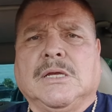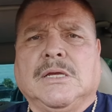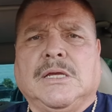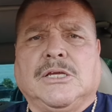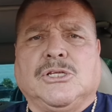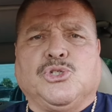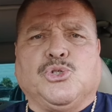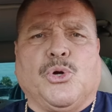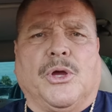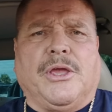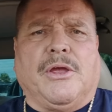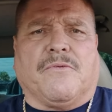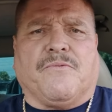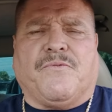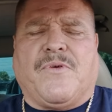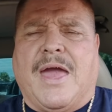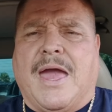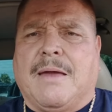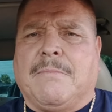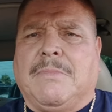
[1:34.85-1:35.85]
Enjoy your
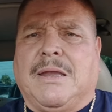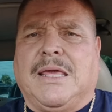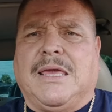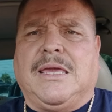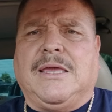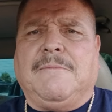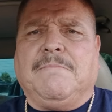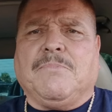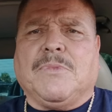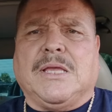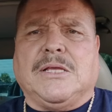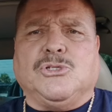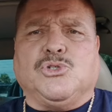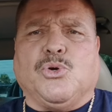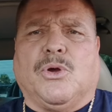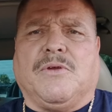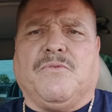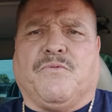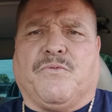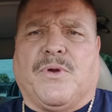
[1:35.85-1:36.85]
family,
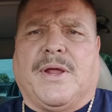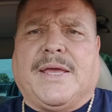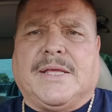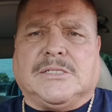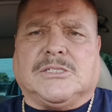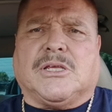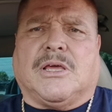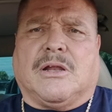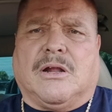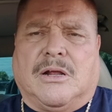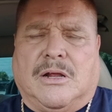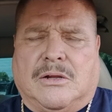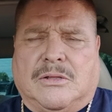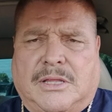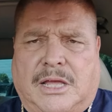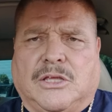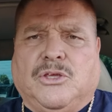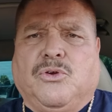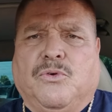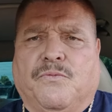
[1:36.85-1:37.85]
enjoy friends that are
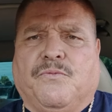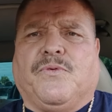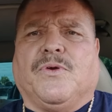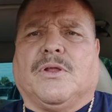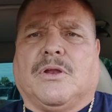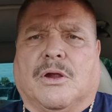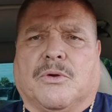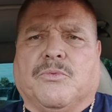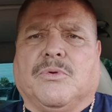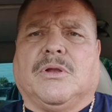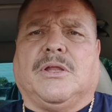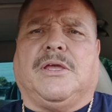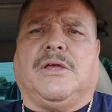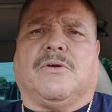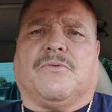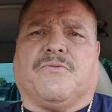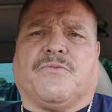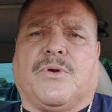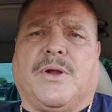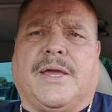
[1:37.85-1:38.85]
that you feel are really
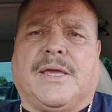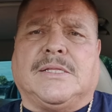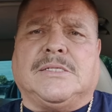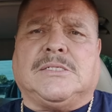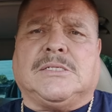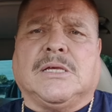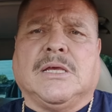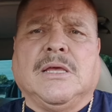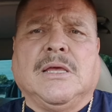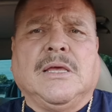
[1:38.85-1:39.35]
your friends,